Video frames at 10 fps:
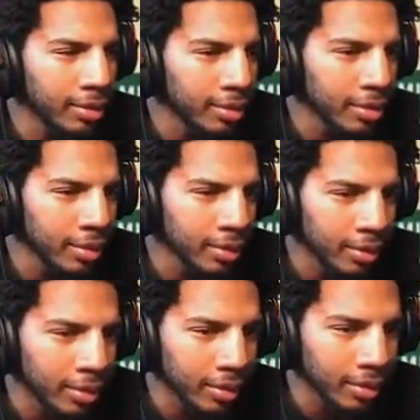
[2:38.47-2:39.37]

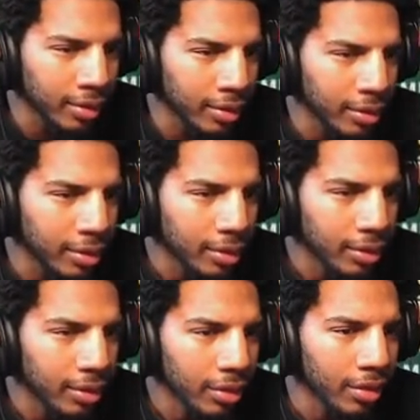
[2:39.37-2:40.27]

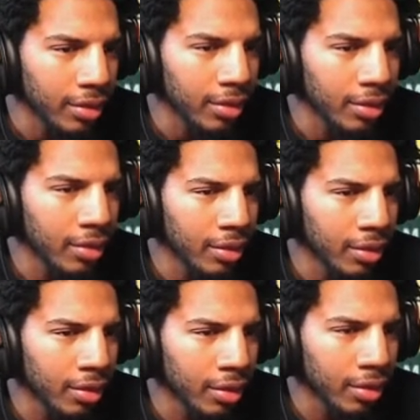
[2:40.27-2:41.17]

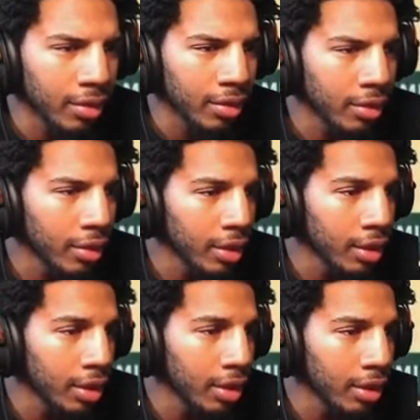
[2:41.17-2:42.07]

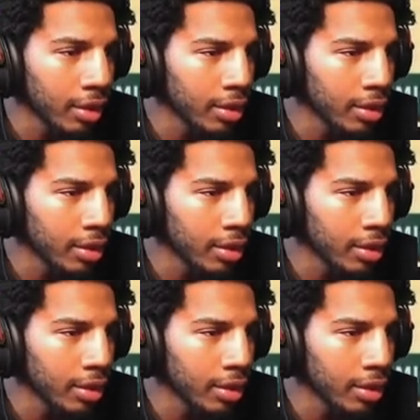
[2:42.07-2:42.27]
Nobody speaks.